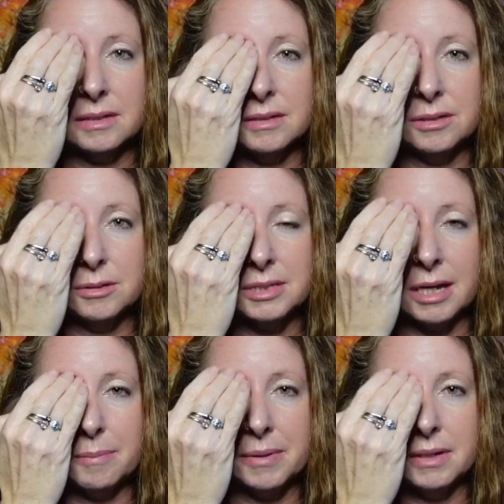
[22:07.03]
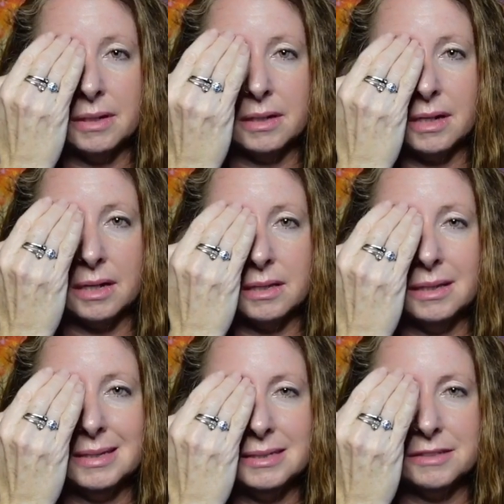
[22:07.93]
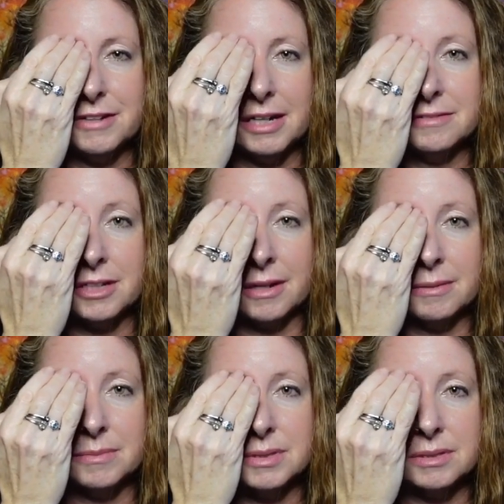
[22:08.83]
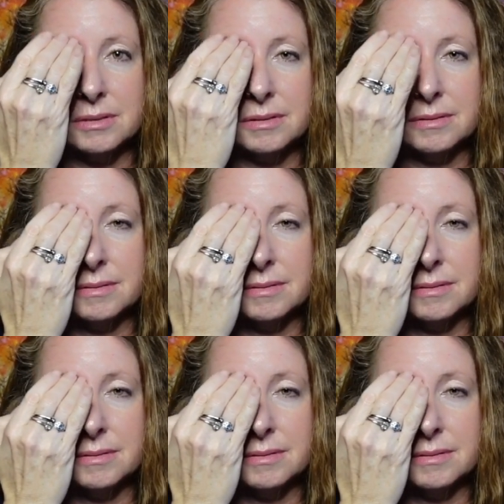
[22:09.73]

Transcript: And you're tapping at least 5 times.